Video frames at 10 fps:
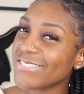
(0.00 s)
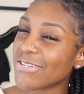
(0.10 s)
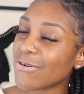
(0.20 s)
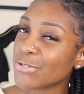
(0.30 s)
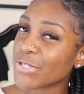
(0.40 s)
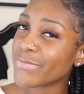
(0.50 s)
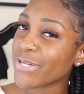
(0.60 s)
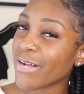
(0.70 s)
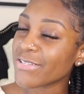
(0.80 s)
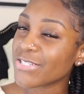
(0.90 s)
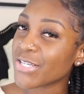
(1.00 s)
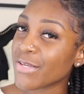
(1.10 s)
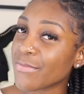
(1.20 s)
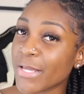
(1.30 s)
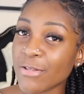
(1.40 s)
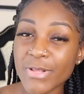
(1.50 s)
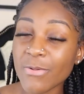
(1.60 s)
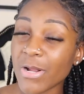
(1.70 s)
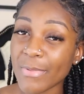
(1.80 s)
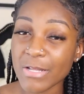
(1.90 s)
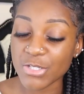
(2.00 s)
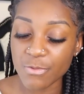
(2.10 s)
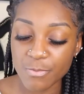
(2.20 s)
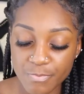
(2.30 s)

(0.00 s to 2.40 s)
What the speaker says: Don't trip, chocolate chip. Ain't nobody worried about you.